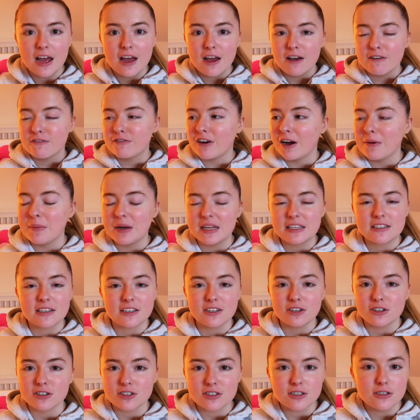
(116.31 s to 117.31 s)
5 minutes and
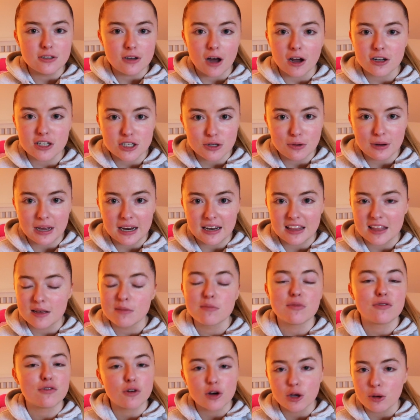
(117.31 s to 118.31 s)
you're just not doing anything
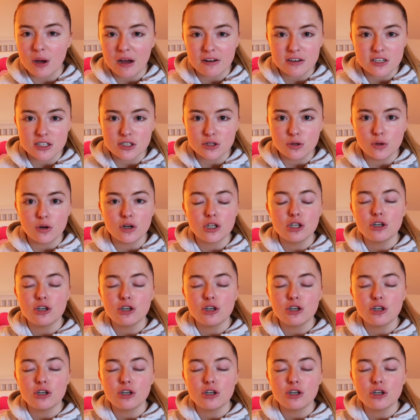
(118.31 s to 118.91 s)
before you head to school.